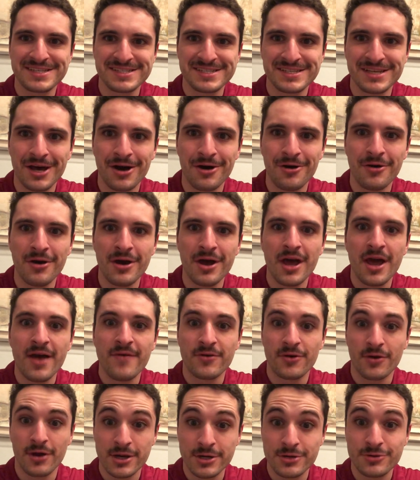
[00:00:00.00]
So
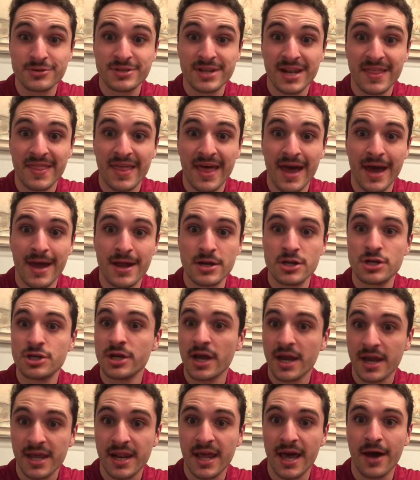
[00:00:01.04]
if you're interested in that,
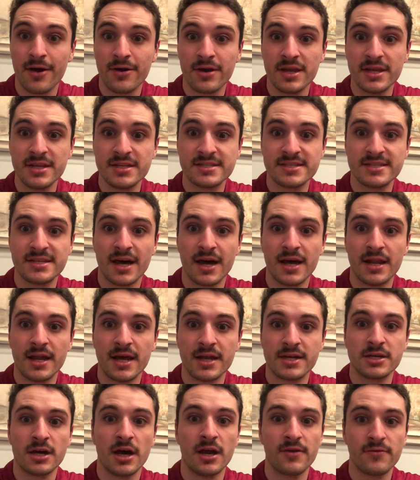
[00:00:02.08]
check it out. He has done
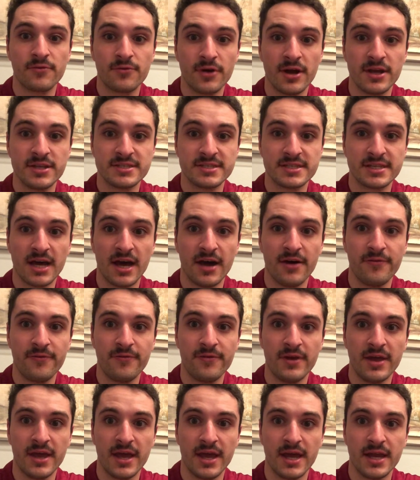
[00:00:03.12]
a ton of great
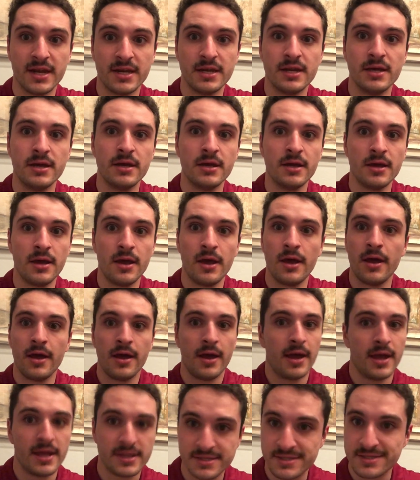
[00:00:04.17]
stuff, and
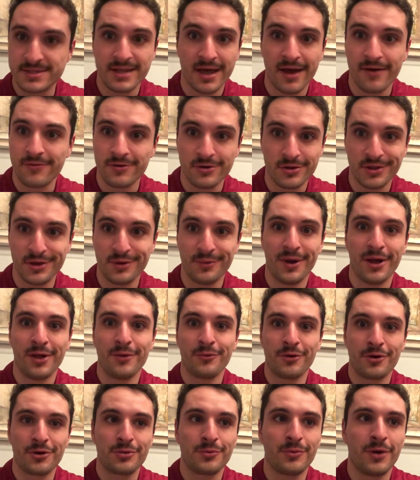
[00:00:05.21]
it's definitely well
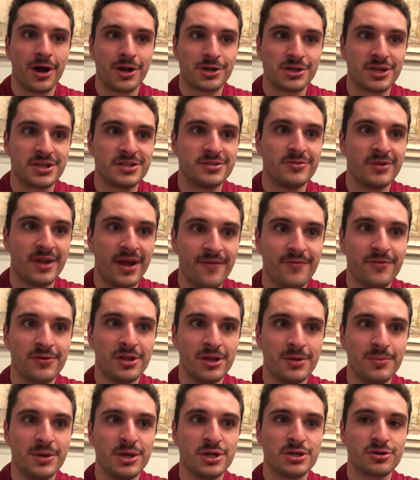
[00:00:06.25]
worth watching. So
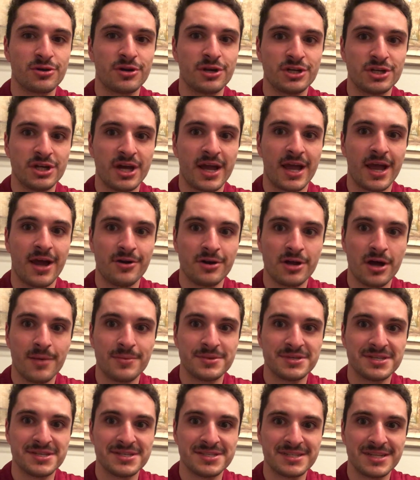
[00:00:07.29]
definitely be sure to check out
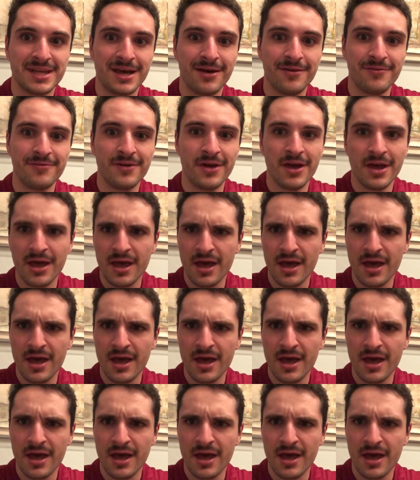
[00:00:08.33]
Thomas's stuff.